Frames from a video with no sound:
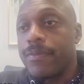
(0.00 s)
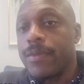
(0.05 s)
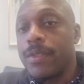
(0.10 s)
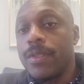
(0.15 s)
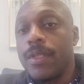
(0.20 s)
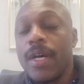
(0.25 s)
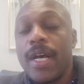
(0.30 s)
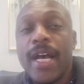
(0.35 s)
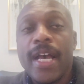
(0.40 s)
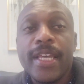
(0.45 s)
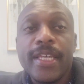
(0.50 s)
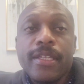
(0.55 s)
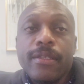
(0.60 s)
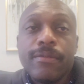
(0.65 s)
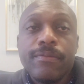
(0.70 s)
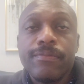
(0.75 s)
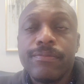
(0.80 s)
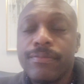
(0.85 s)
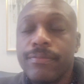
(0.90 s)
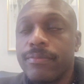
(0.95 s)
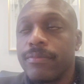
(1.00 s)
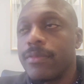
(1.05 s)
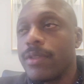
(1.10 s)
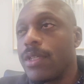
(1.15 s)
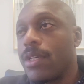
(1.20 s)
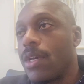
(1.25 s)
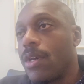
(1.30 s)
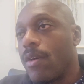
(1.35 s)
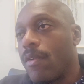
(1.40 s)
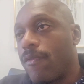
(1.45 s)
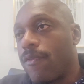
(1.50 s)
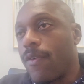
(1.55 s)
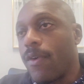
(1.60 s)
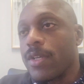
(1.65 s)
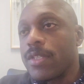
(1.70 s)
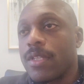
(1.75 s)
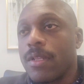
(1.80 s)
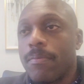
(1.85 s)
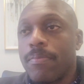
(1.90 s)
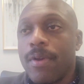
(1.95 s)
you know, how he
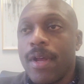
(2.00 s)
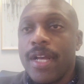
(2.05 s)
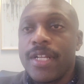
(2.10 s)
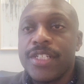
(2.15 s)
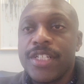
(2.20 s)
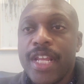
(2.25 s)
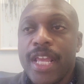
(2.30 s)
forced LeBron